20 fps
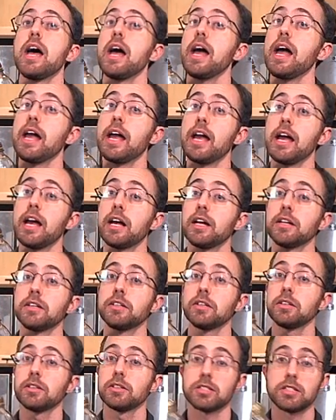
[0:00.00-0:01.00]

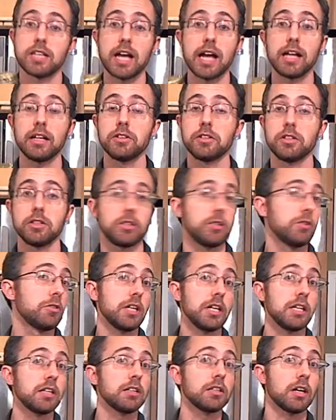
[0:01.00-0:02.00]
and the salad that you're
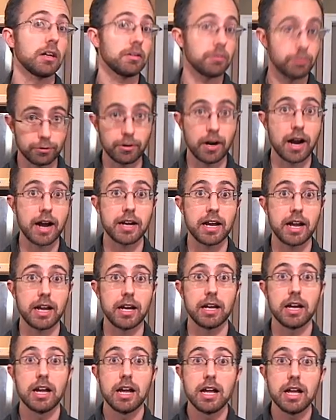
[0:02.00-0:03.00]
eating on
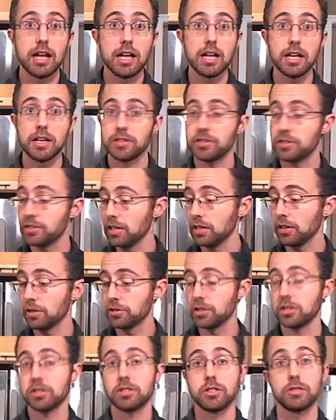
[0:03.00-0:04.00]
Friday is still
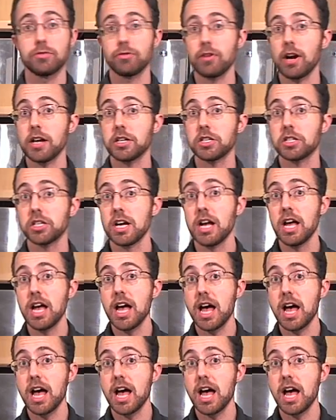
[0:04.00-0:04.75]
just as fresh,